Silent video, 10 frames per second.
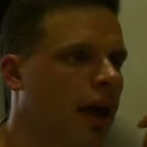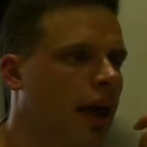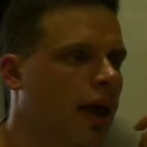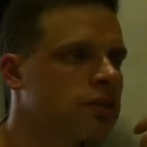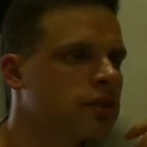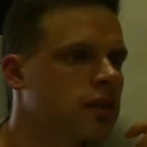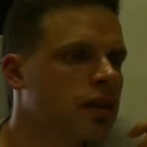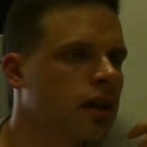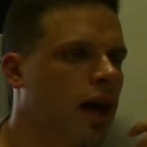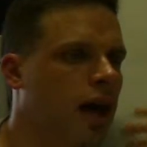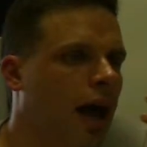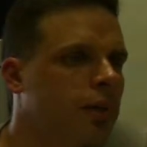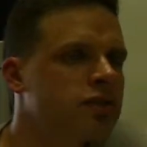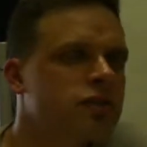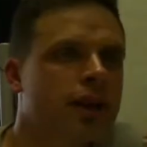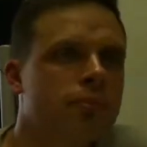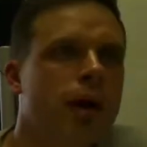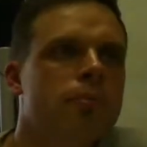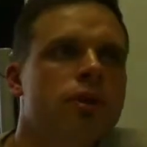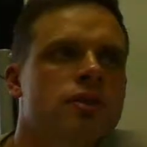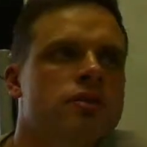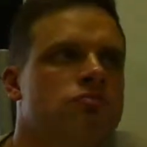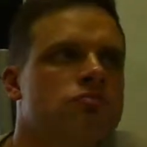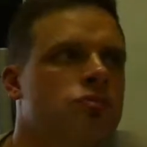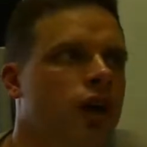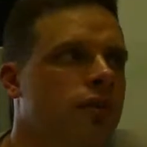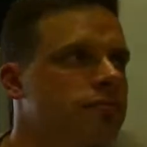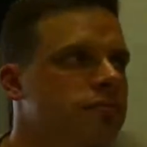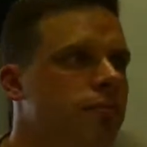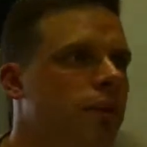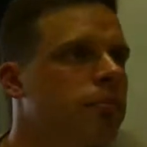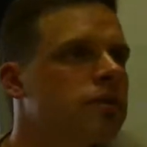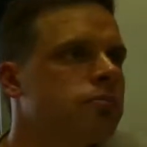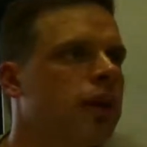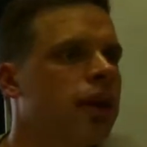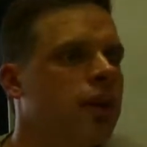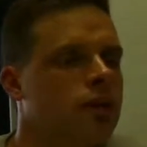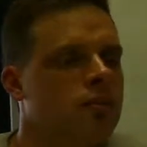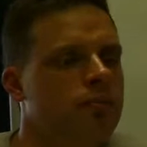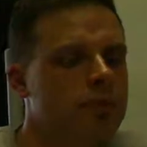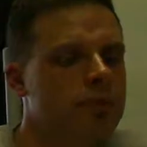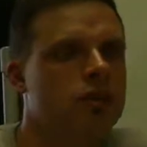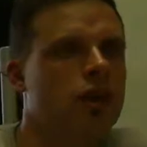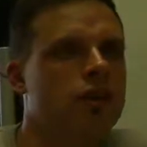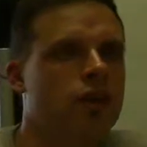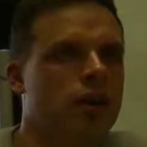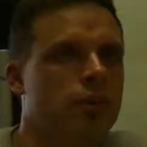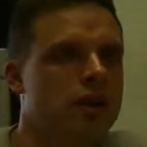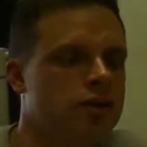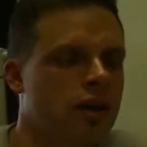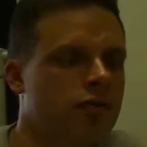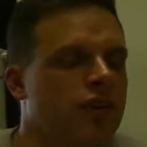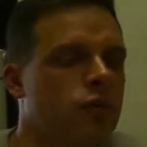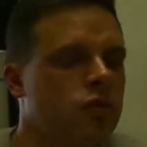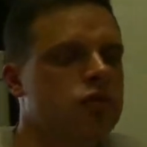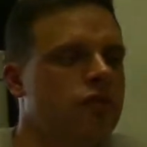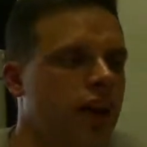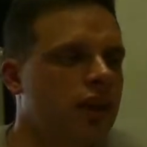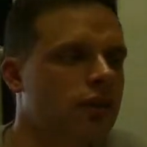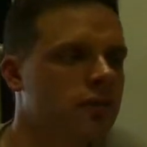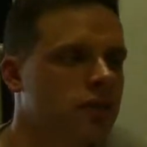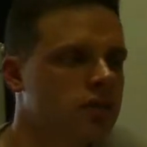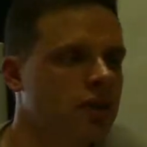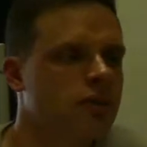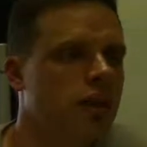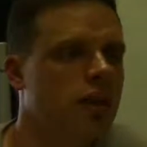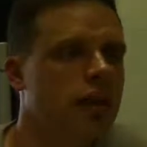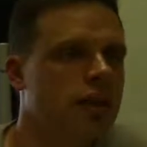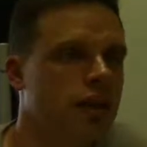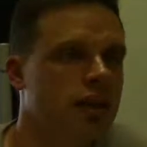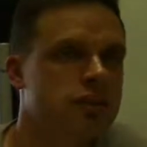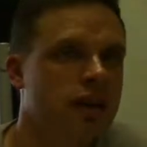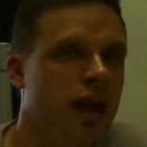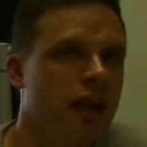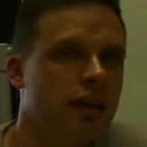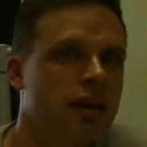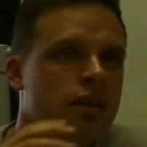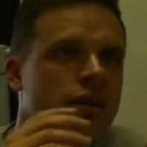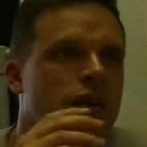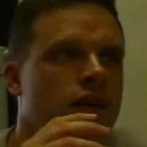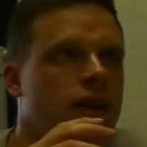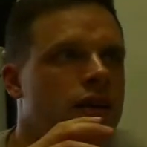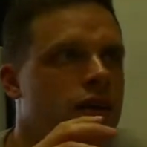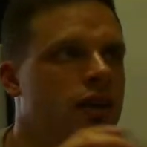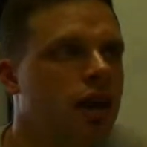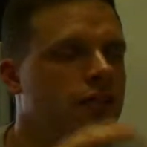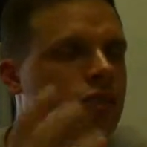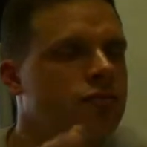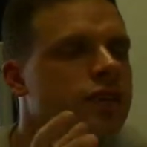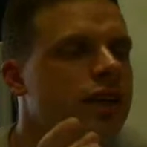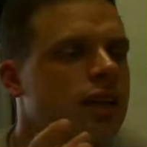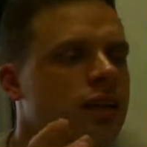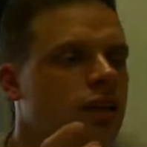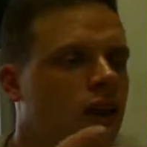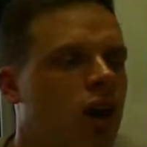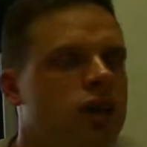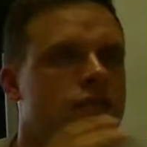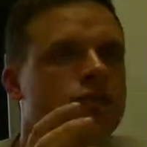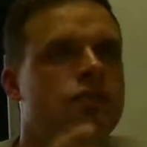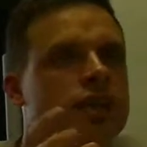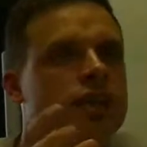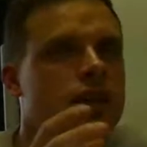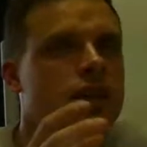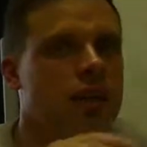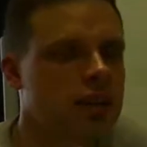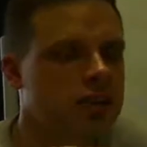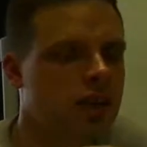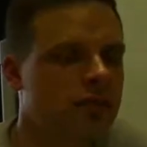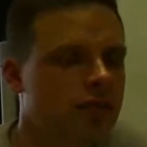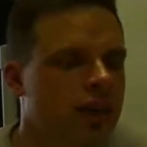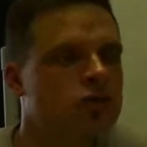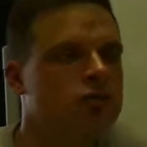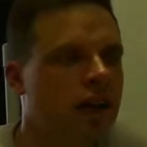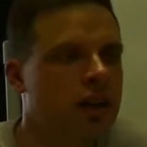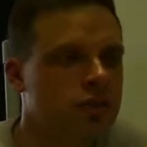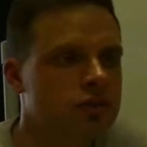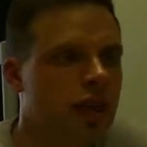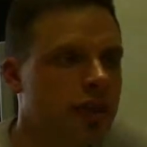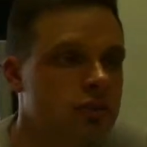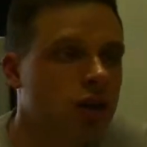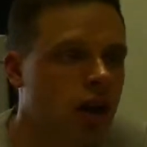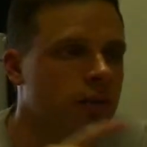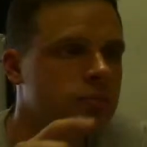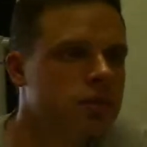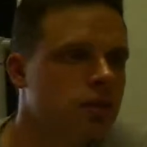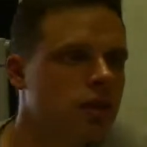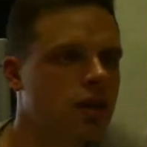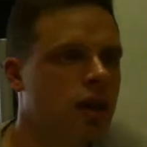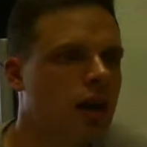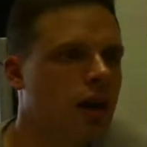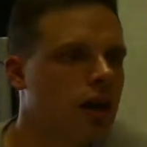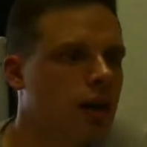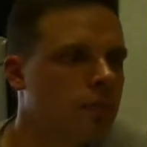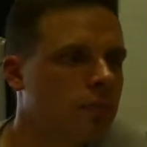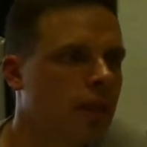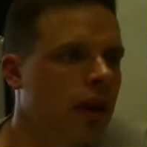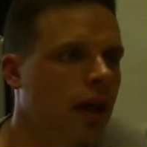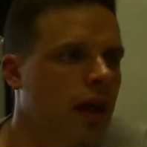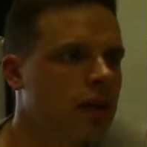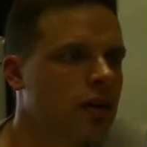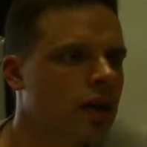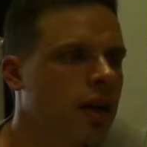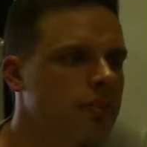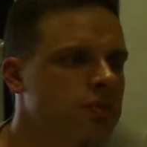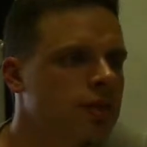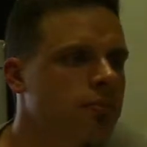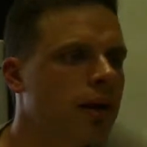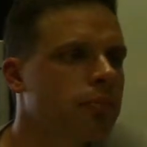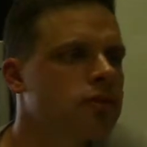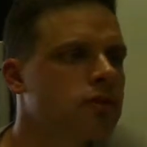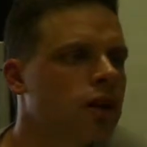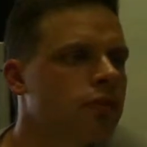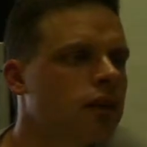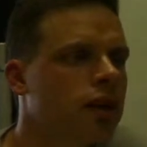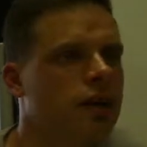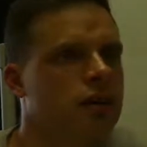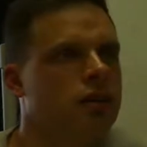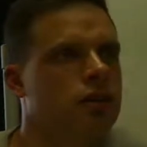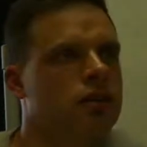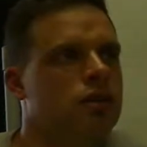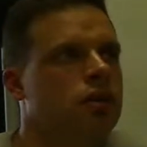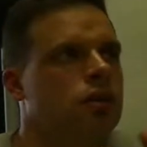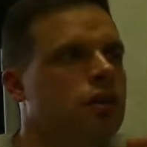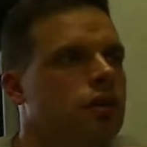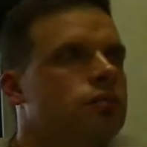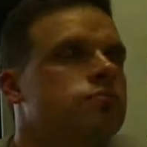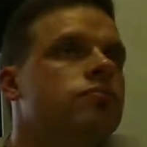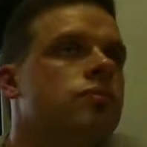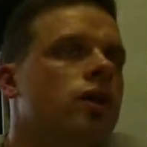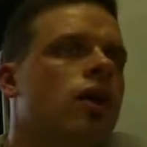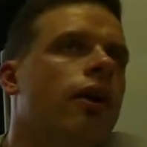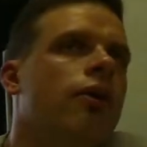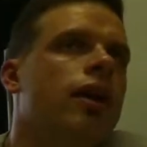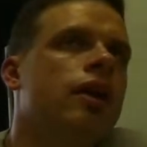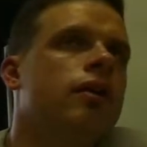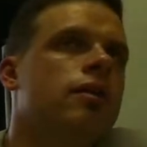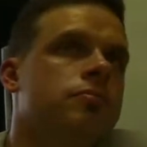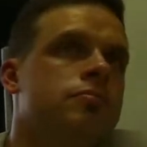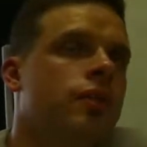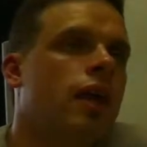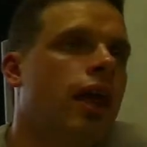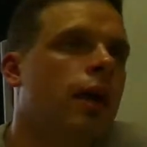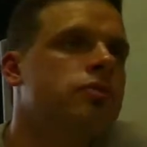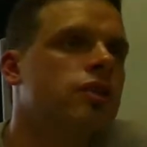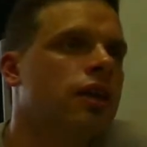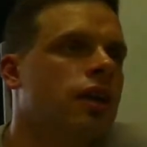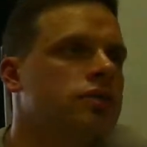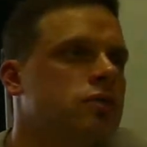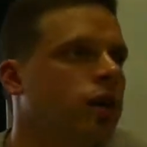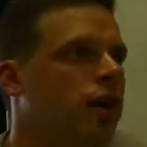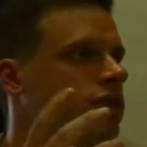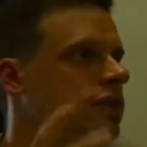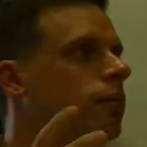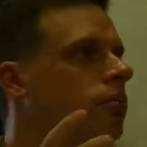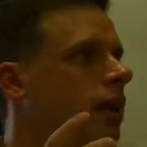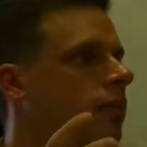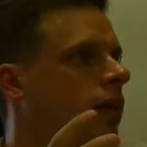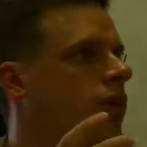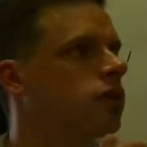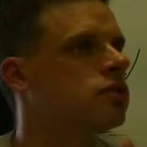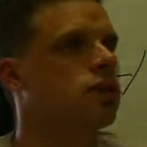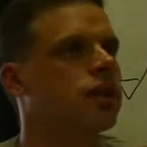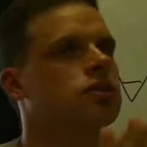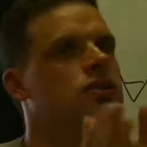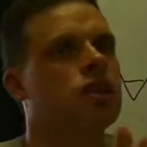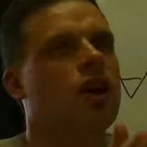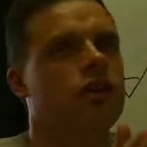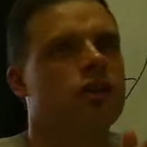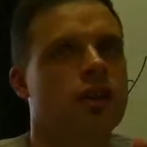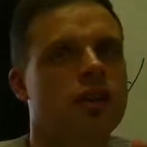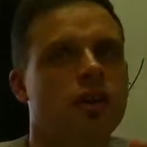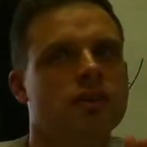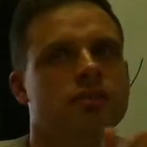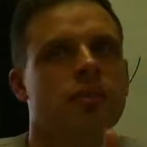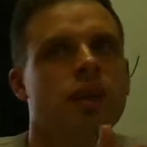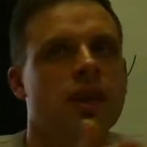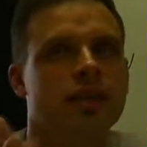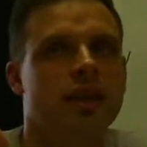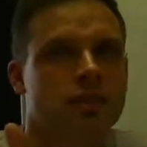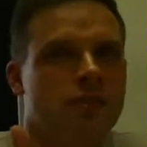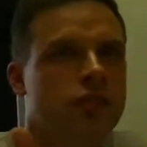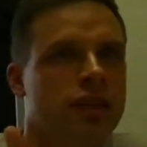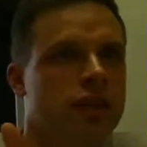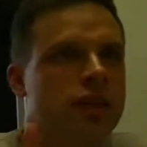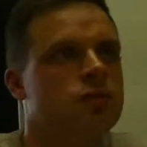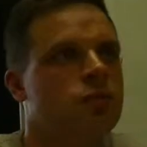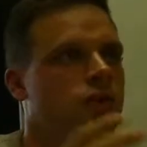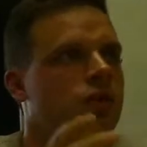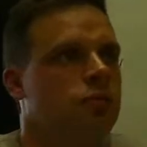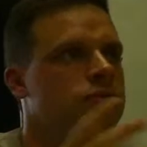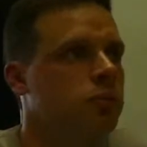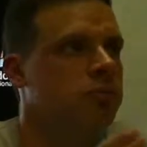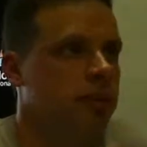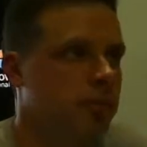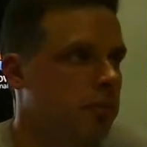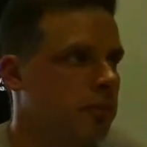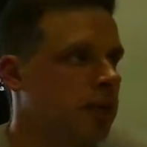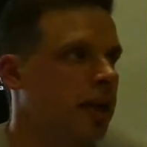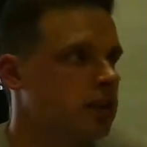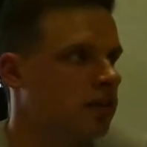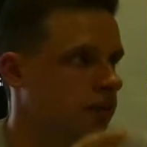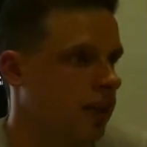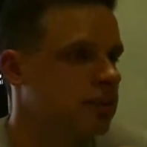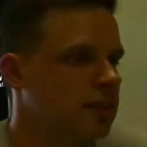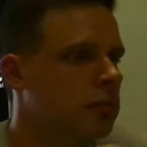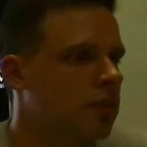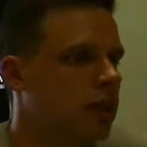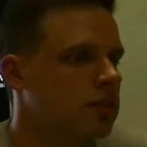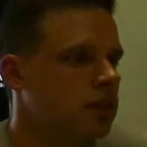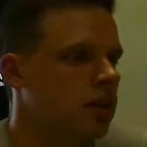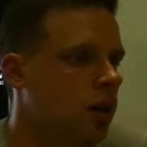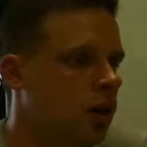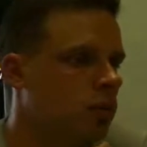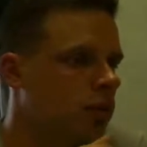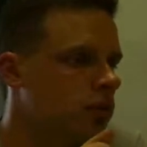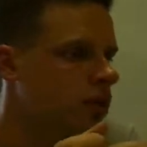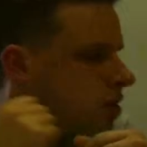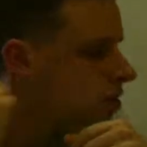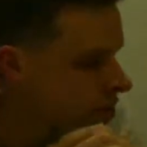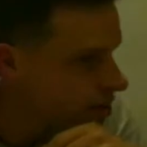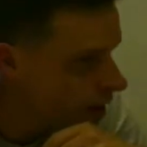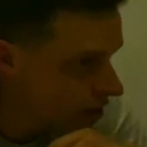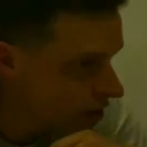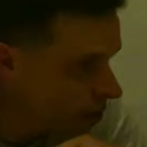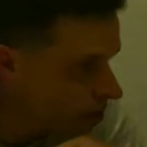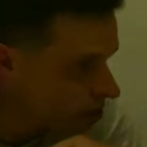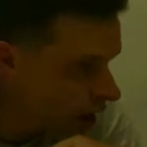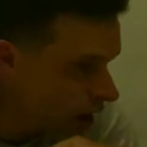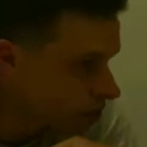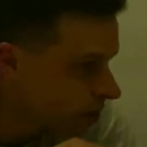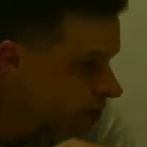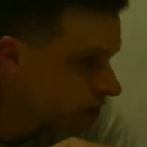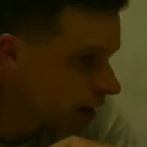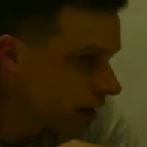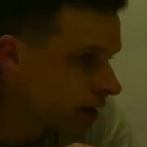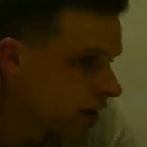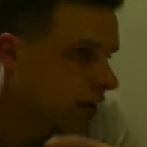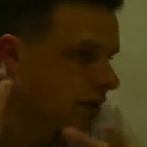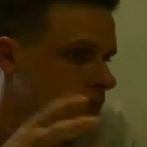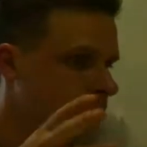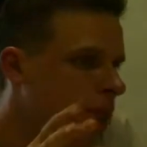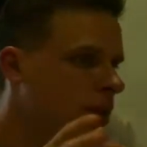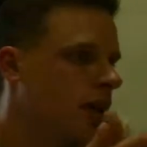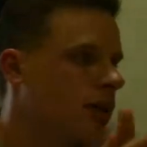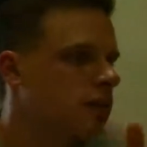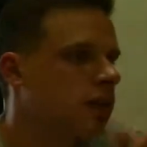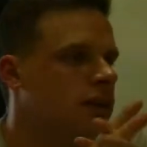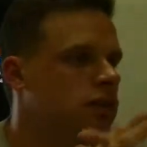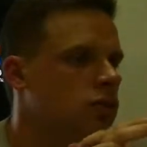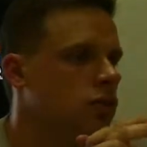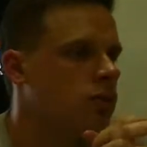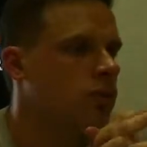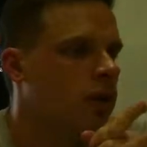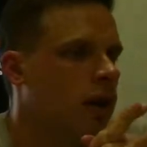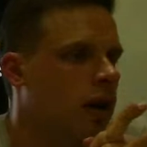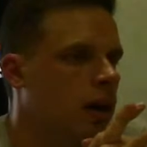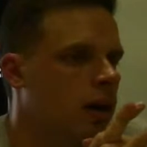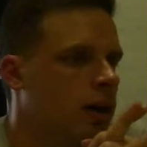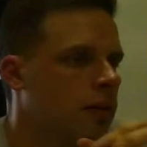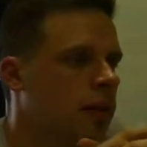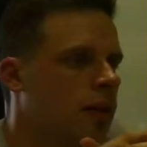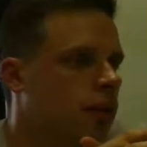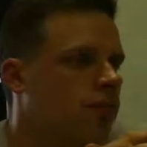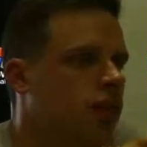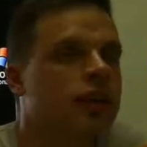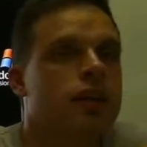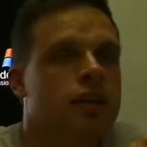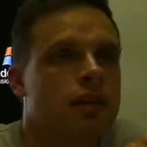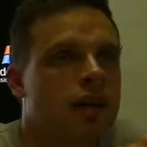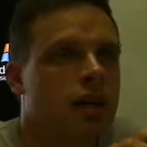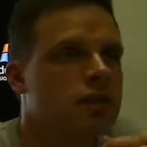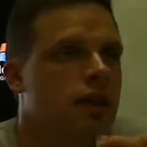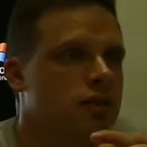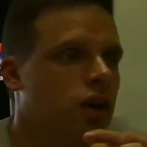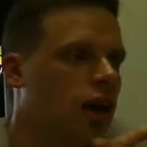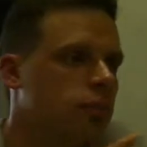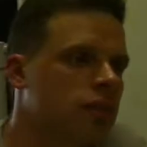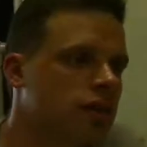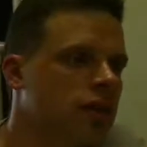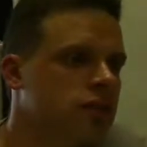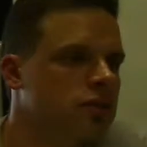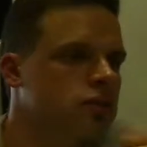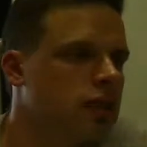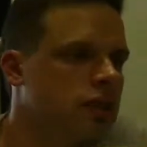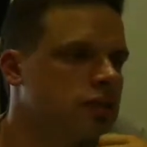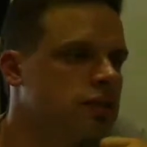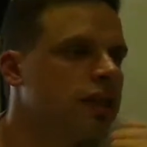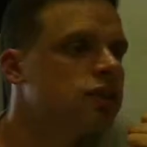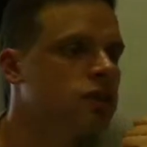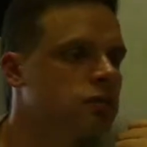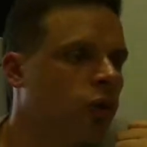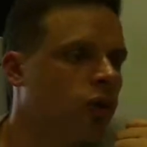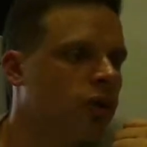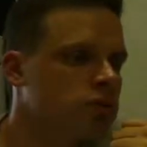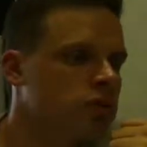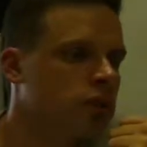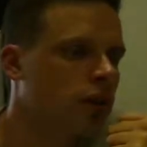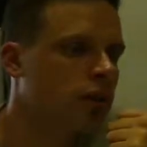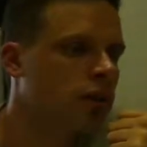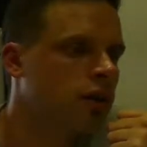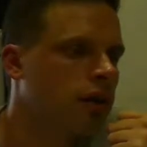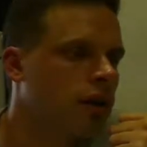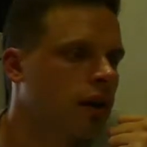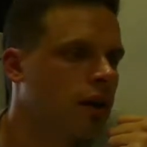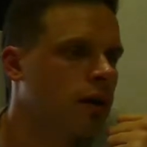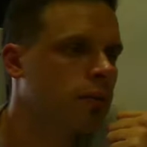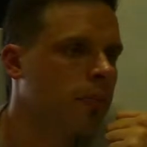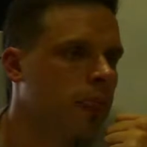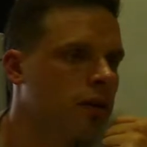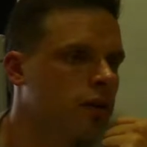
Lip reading: as abstract members. Like members kind of like means a field or a value. So in Scala, you can have three kinds of things in a class. You can have fields, values, and types. And an abstract member is kind of like a, you know how in an abstract class you might have a template method. It's like a slot that the subclass has to fill in with the appropriate implementation for that subclass. Well, you can do the same thing with a type and say the subclass needs to fill in a type. It's an extension point or slot. Now,